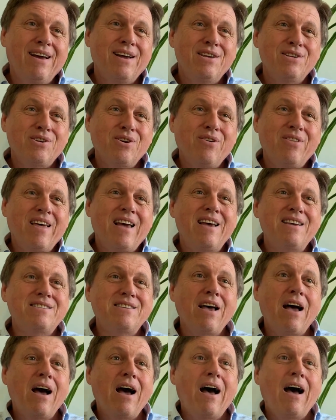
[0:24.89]
So
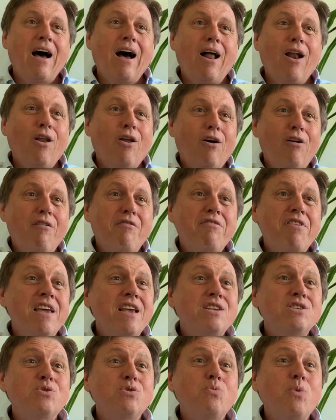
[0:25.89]
there's a lot of
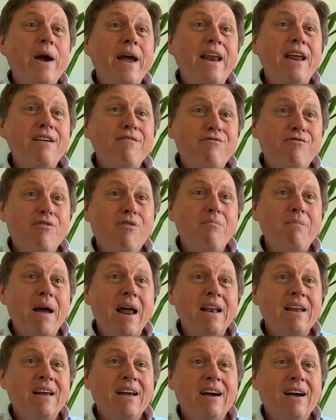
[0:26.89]
things waiting for
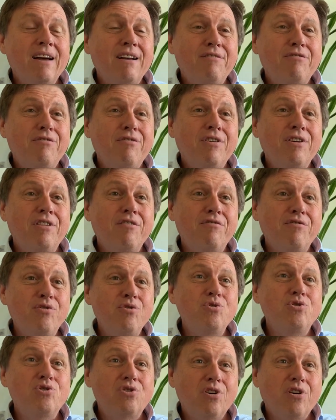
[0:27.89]
mankind, for the
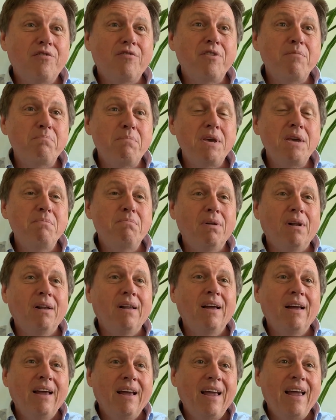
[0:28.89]
future of the people
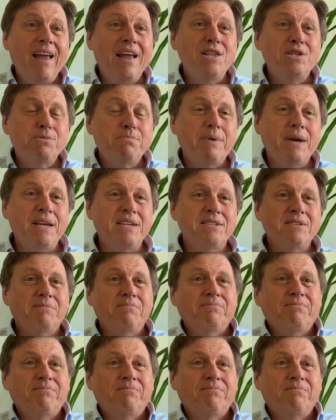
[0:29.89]
in space.